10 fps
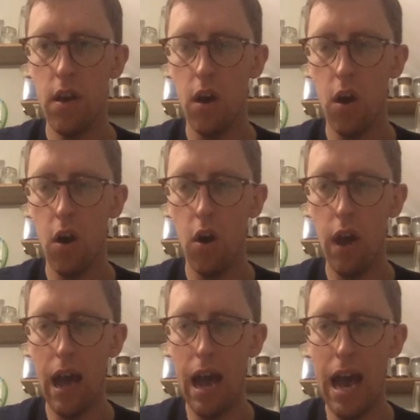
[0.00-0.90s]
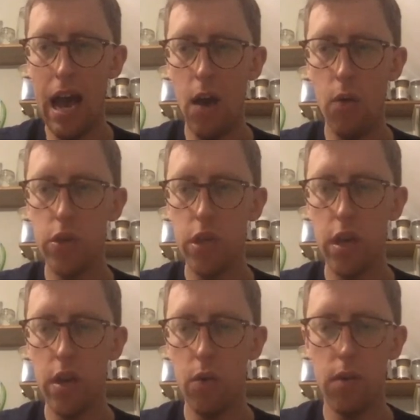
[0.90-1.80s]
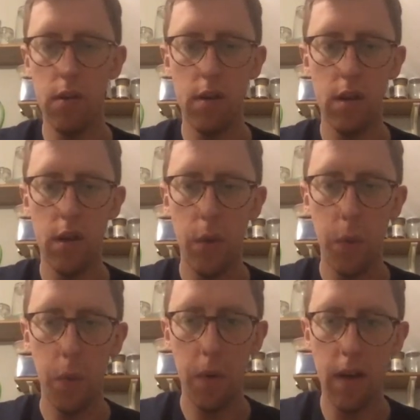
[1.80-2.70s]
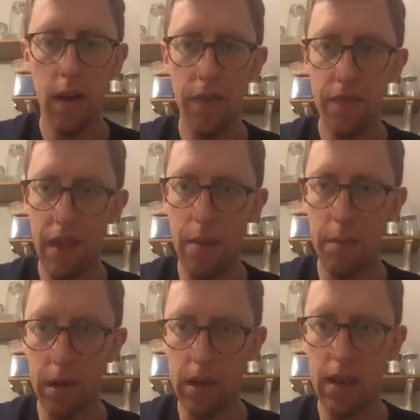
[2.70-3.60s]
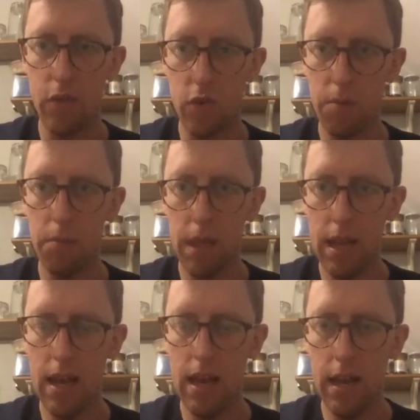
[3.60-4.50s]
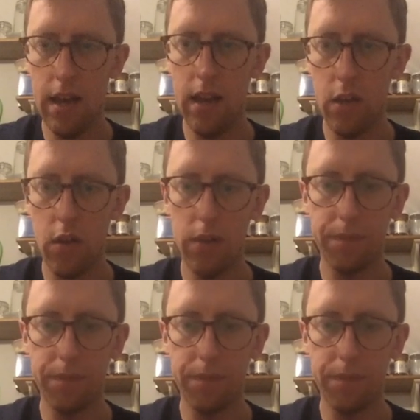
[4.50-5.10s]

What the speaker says: on how to, then I'm going to give some blanks.